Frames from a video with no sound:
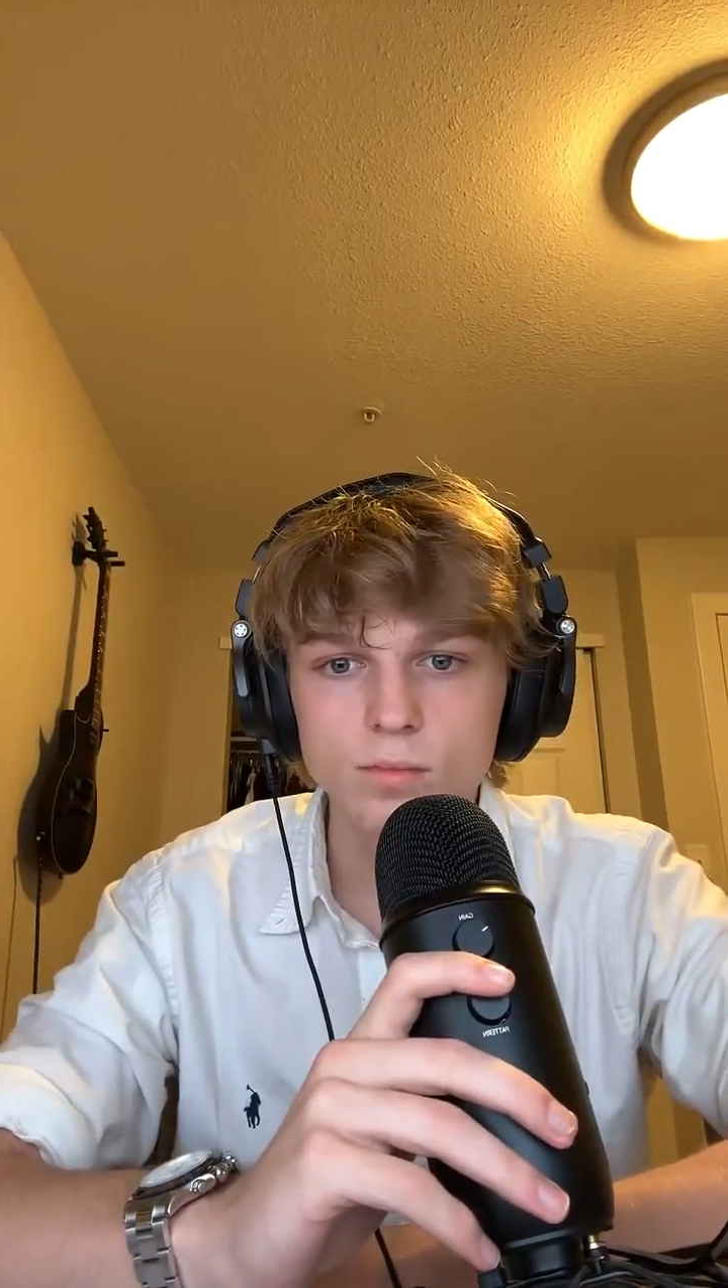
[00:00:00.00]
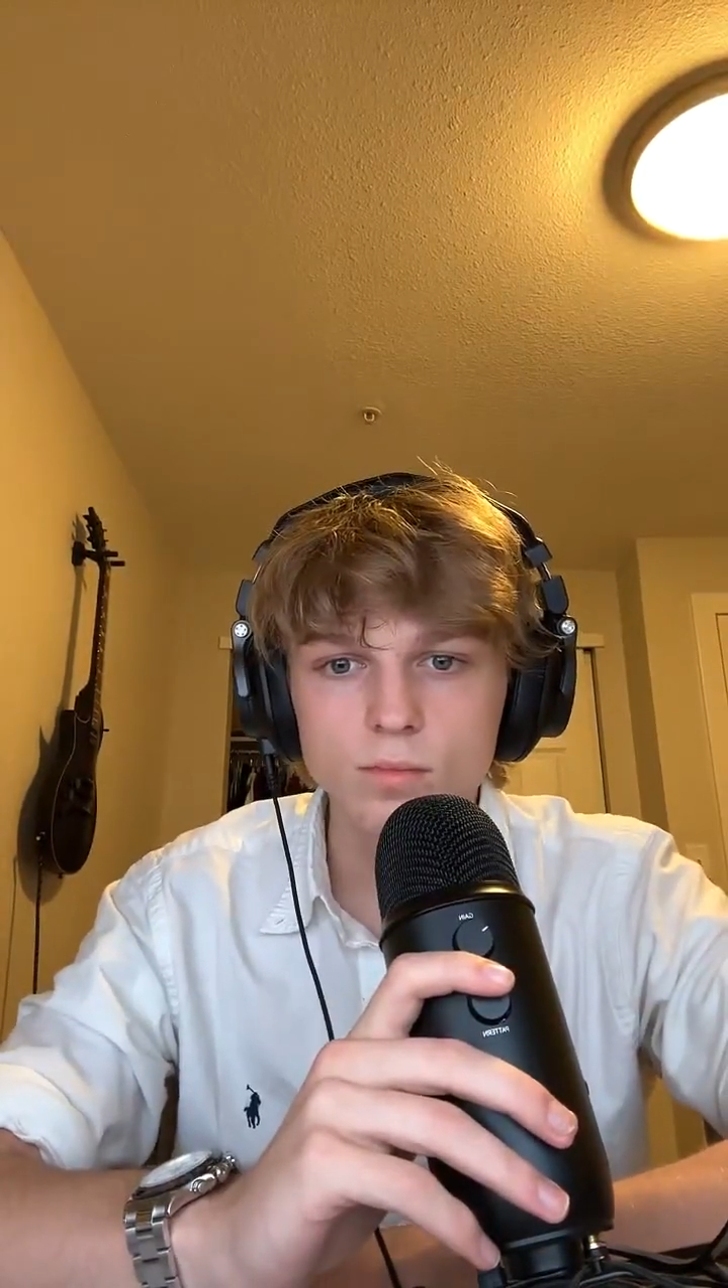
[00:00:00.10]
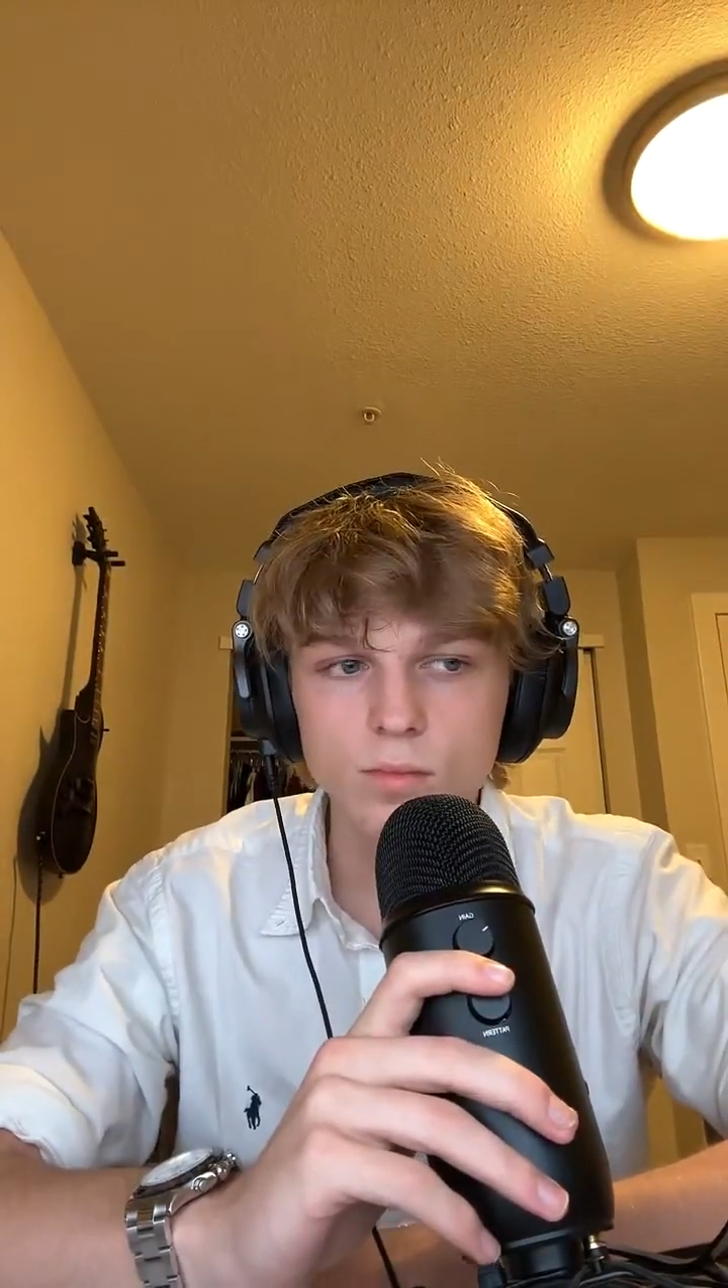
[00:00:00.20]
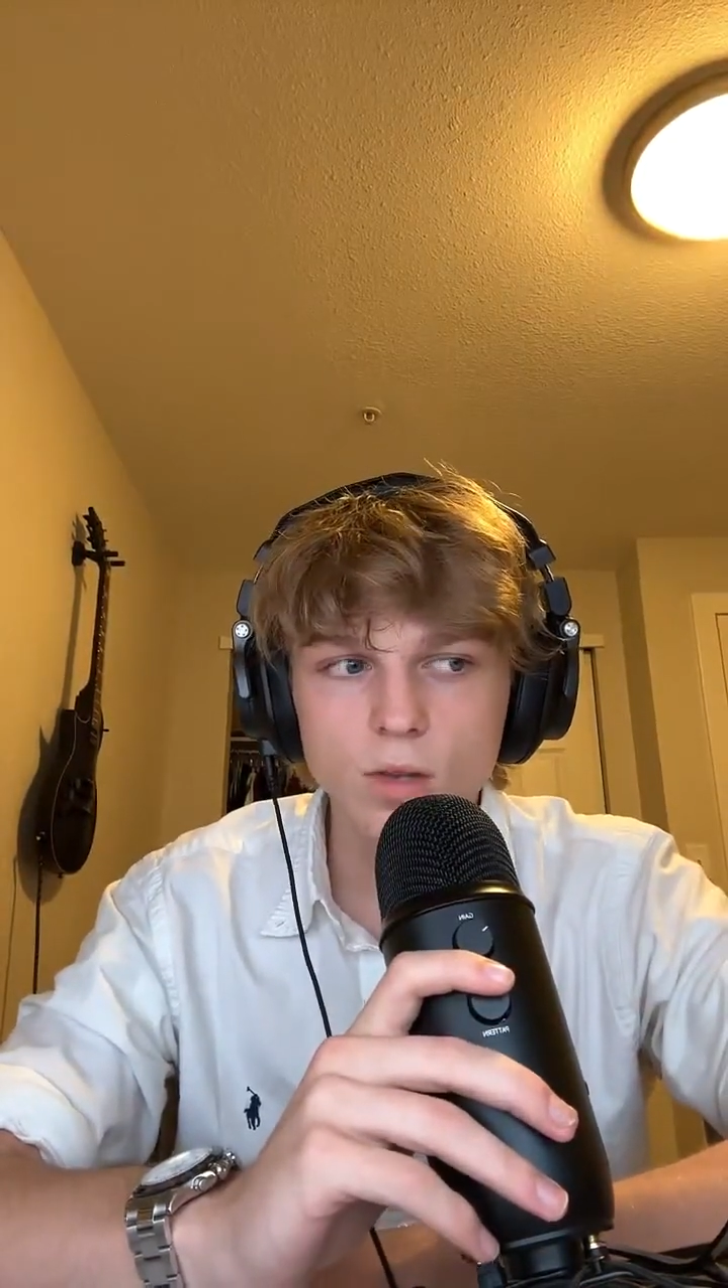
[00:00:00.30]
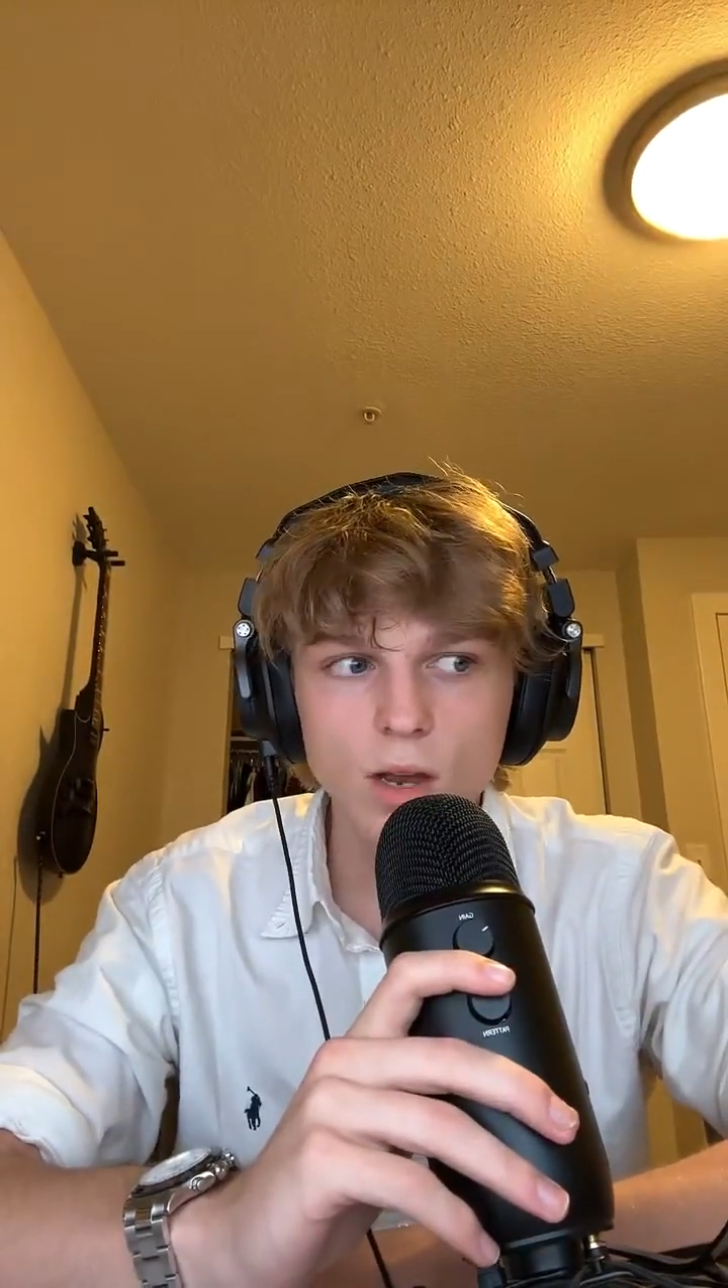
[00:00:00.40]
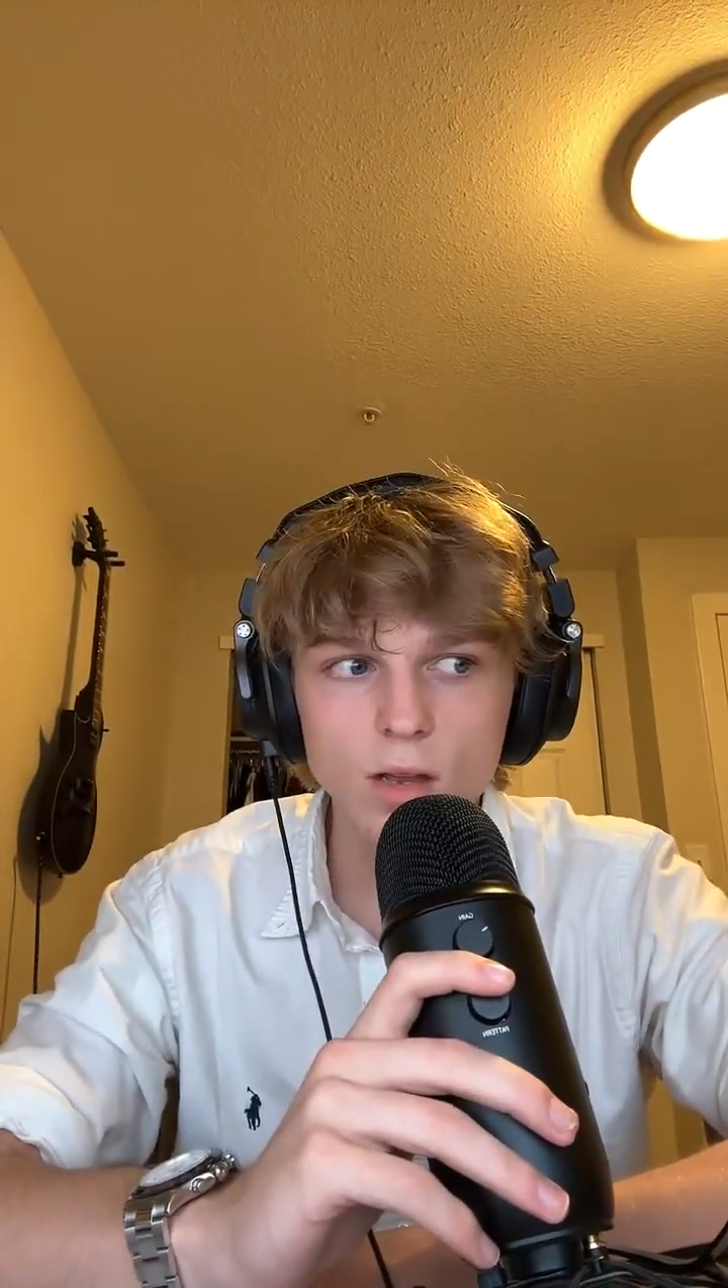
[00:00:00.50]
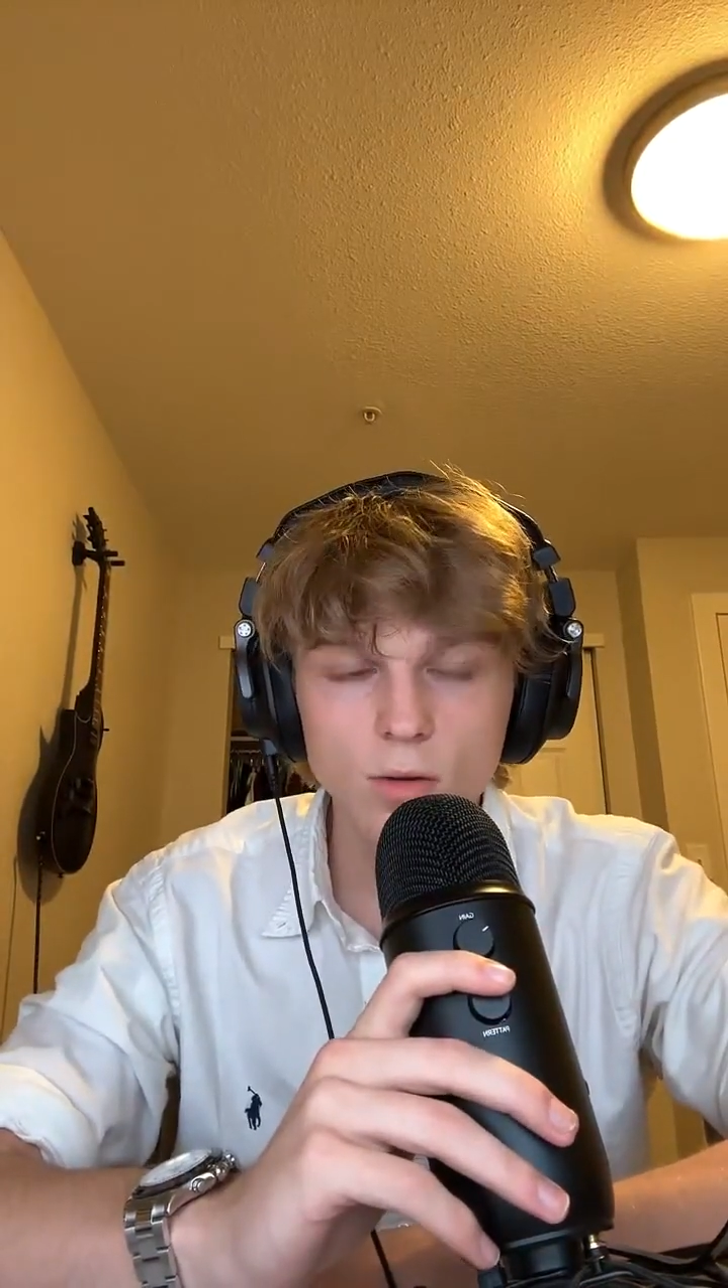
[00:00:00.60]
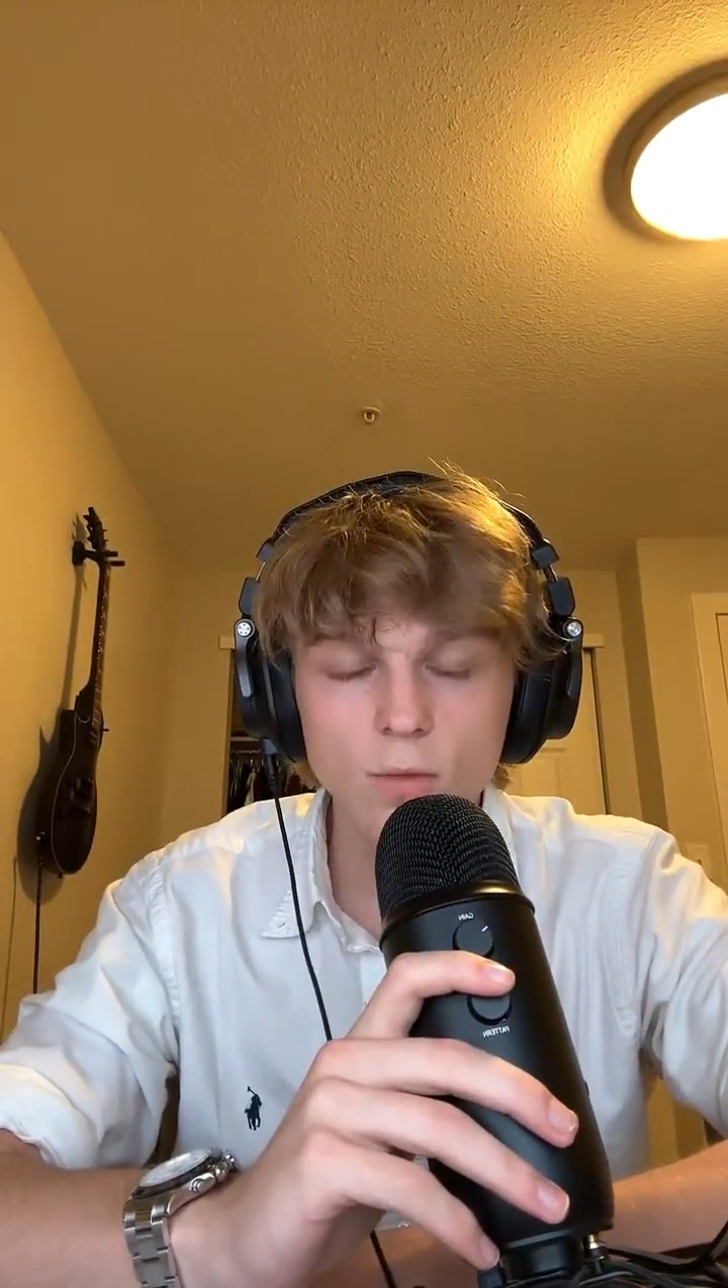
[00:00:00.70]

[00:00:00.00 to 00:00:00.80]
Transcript: Yeah, you're